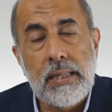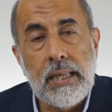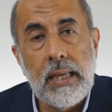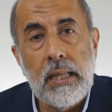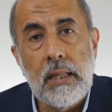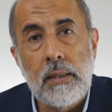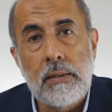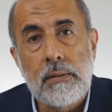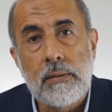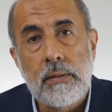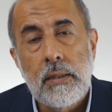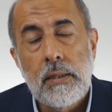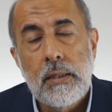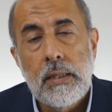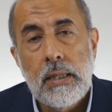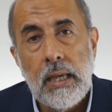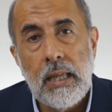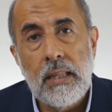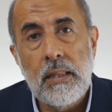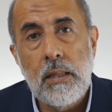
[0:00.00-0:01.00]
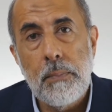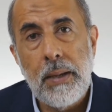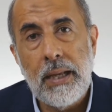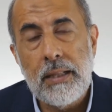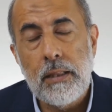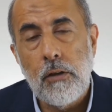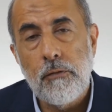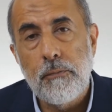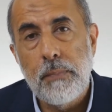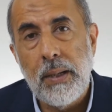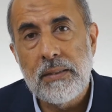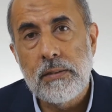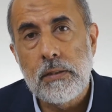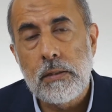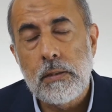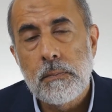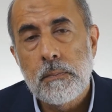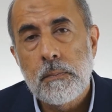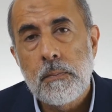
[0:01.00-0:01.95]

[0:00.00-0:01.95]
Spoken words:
killed in the Battle of Badr,